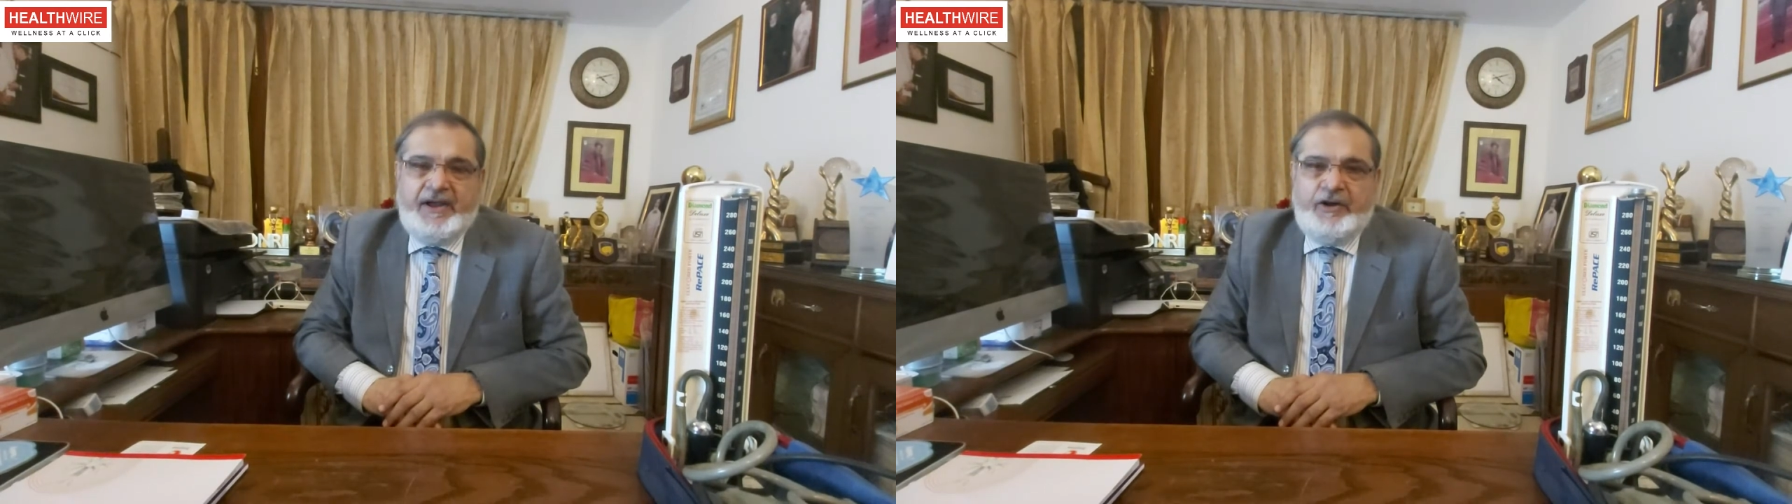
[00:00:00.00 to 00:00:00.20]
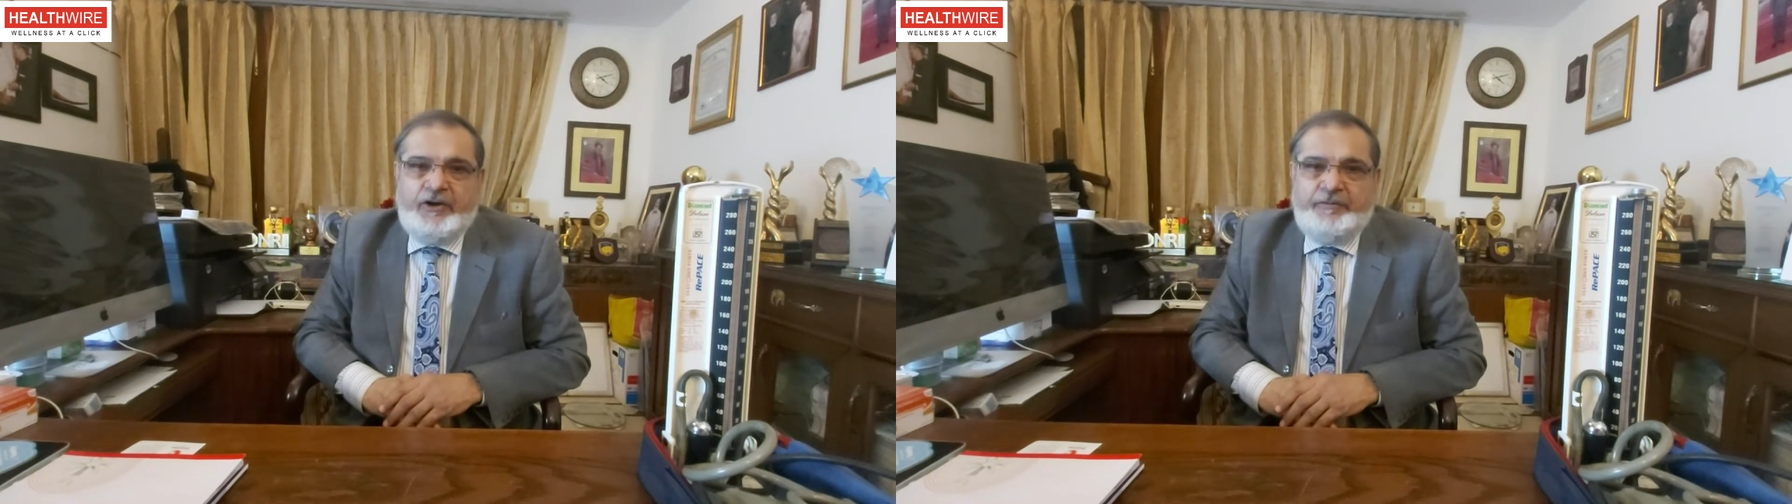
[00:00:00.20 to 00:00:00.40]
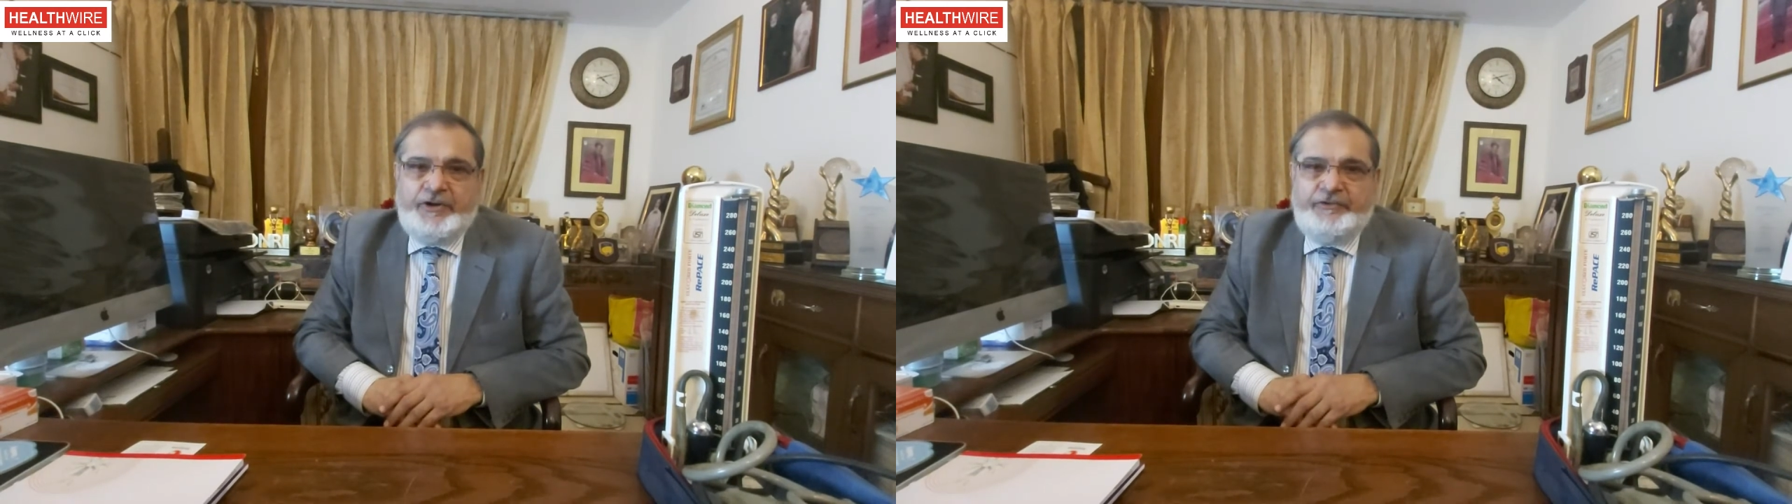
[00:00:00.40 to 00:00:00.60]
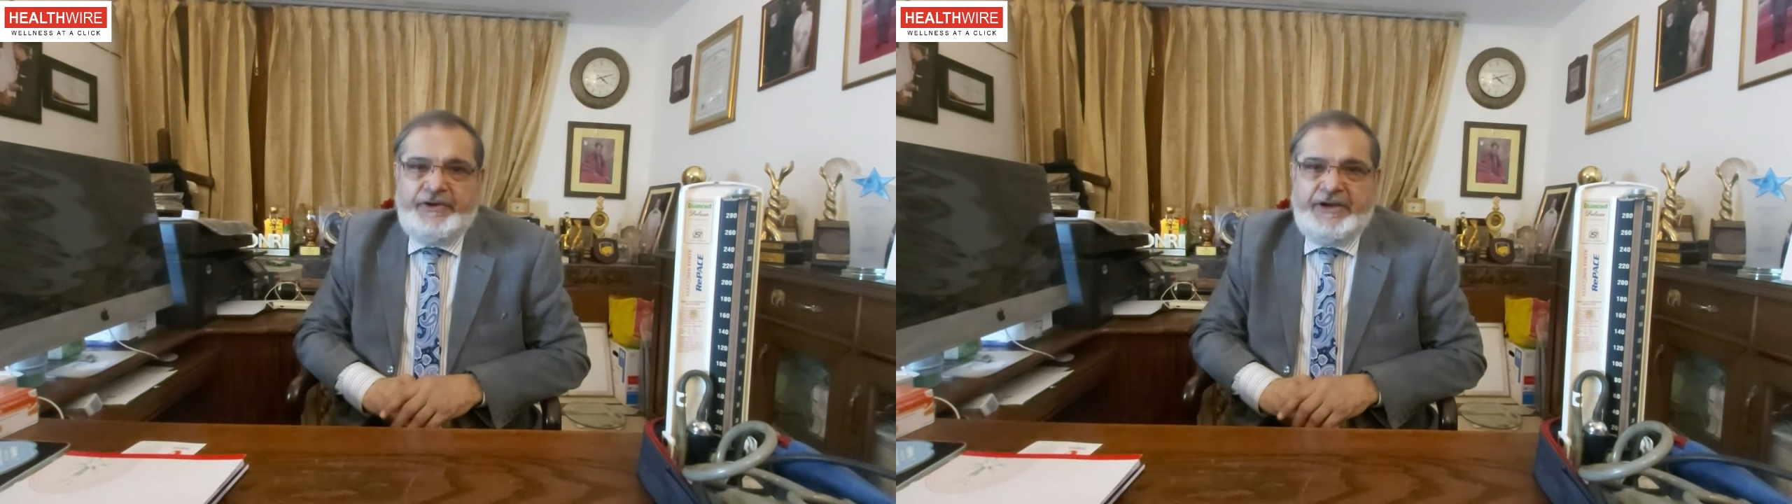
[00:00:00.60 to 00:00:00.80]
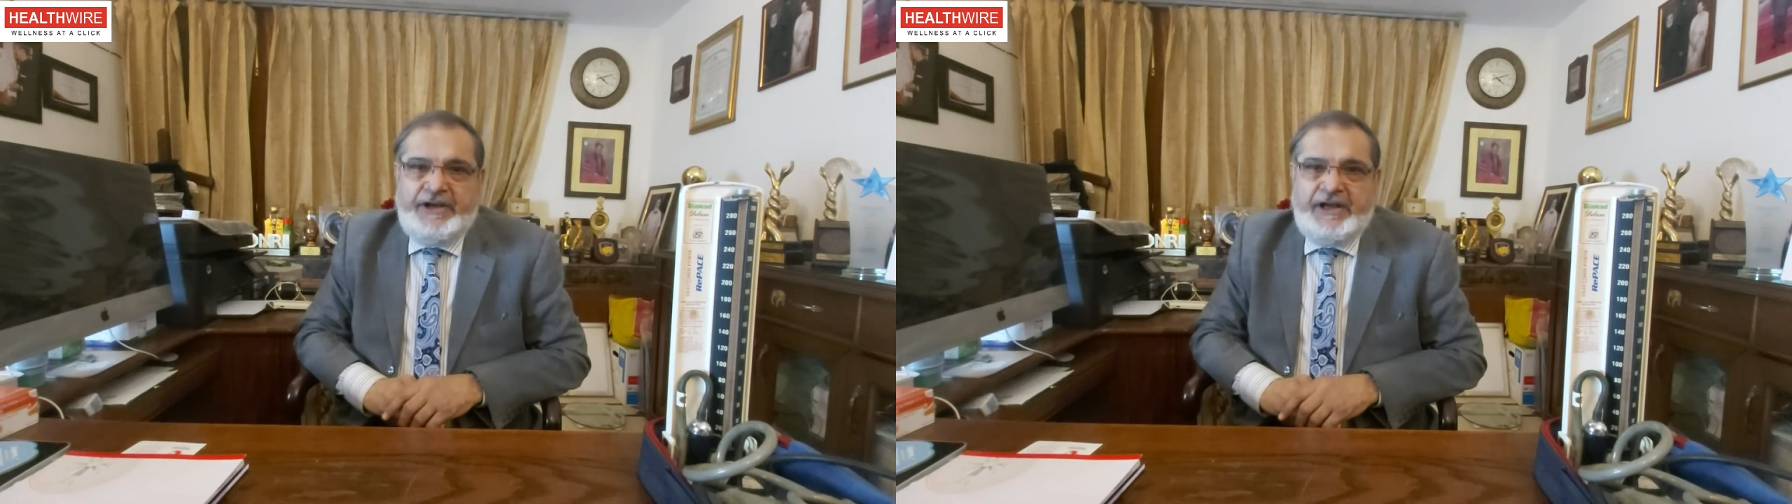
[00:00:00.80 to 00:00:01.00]
Government of
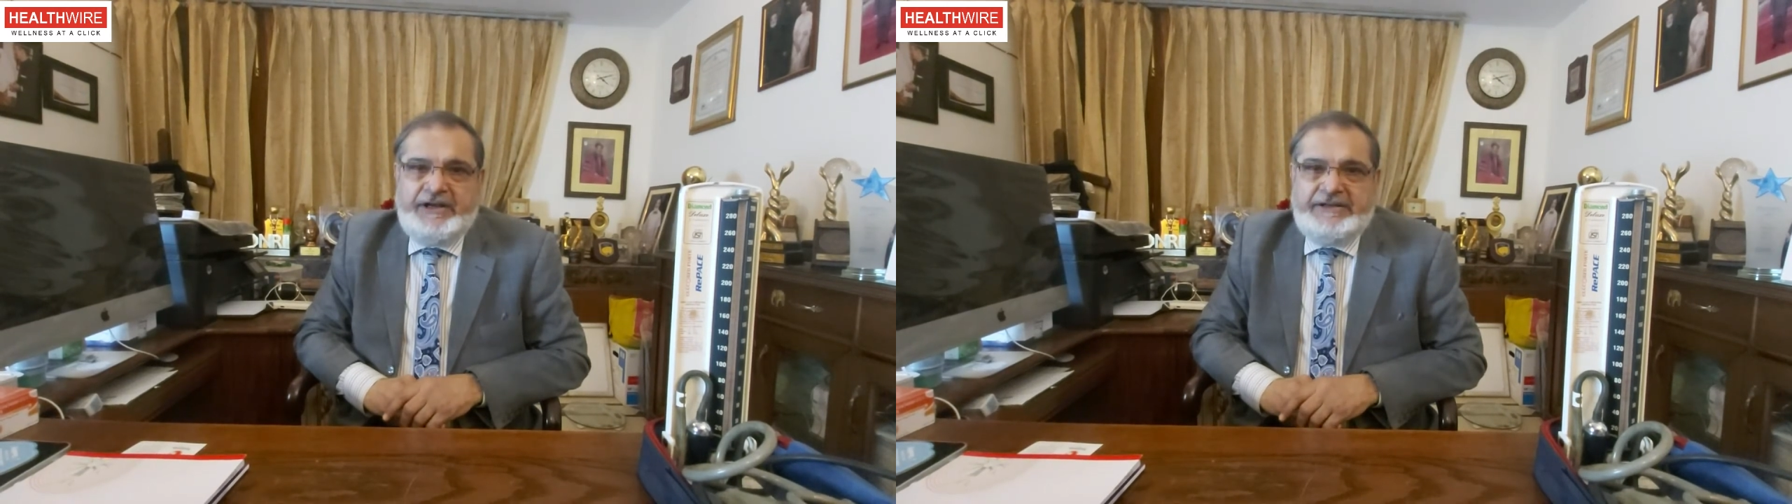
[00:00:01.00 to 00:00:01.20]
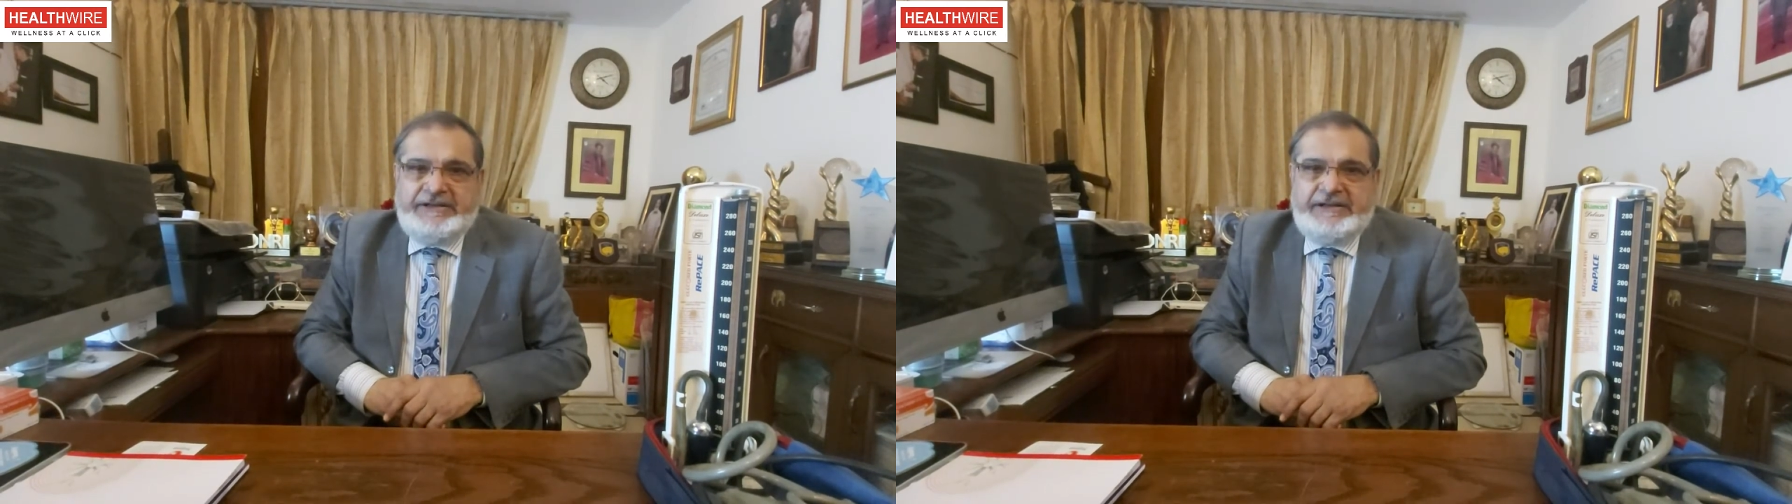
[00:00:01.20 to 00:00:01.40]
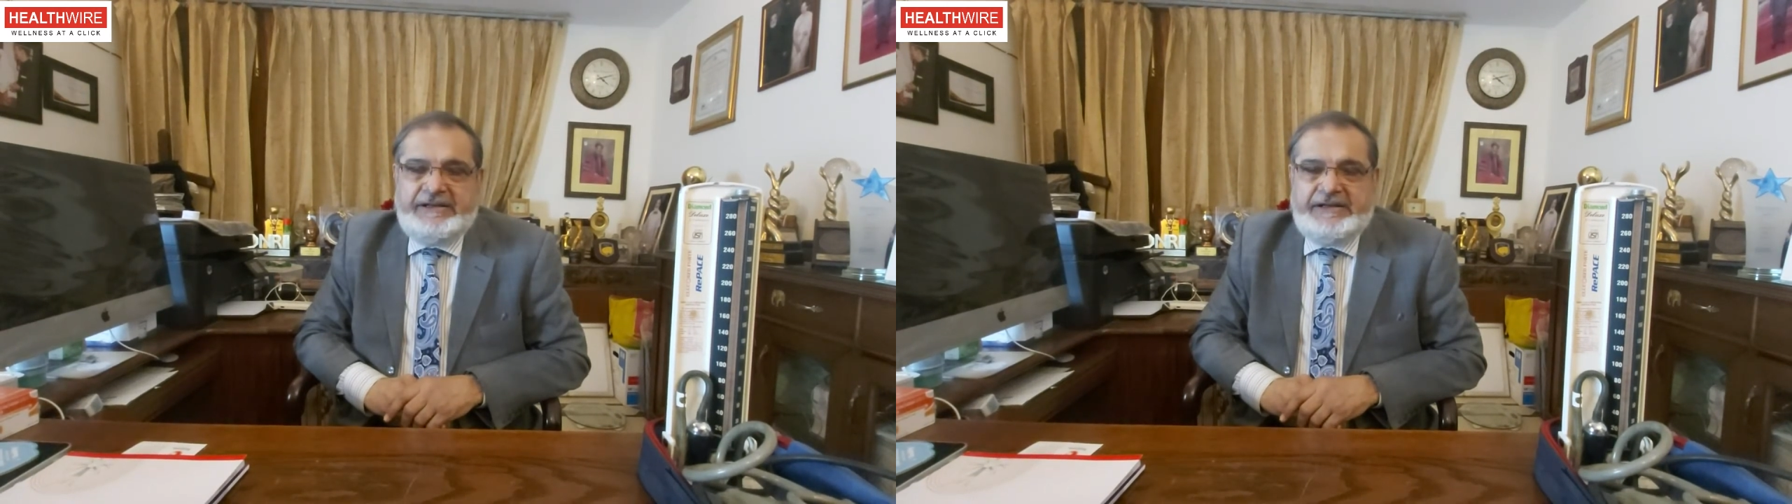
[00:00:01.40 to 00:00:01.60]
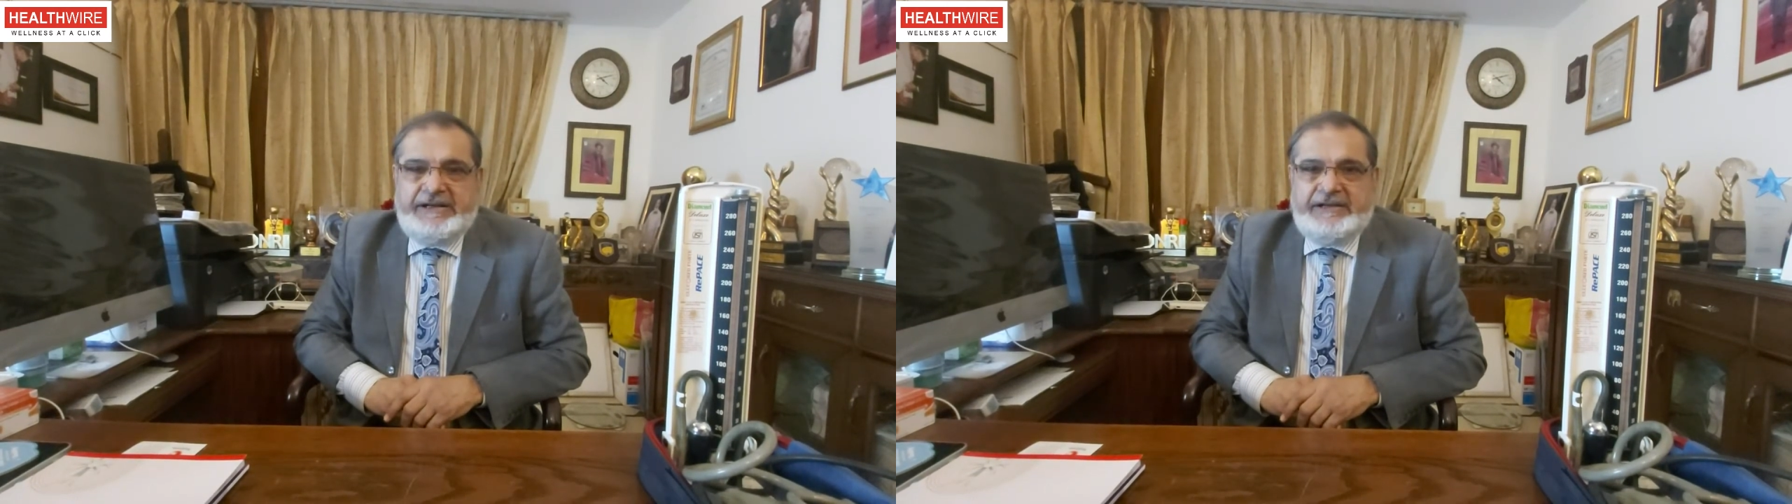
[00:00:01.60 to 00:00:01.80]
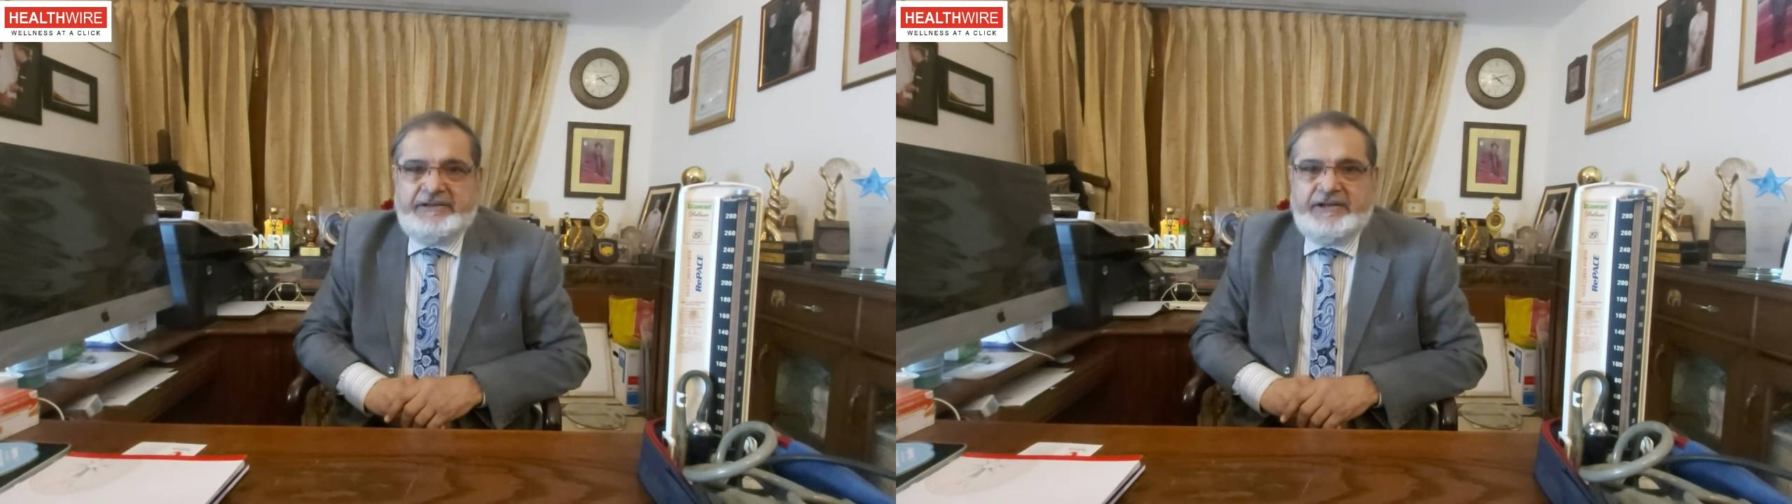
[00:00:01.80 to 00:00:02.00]
India recently
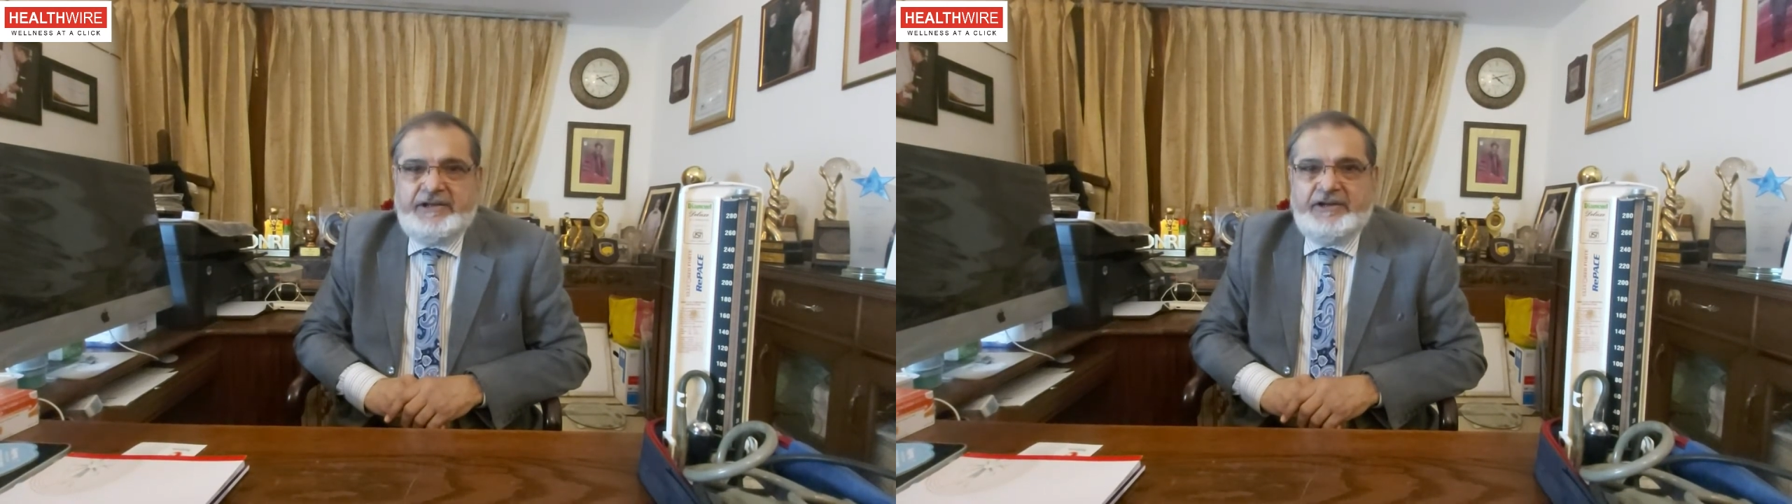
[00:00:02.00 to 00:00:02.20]
has done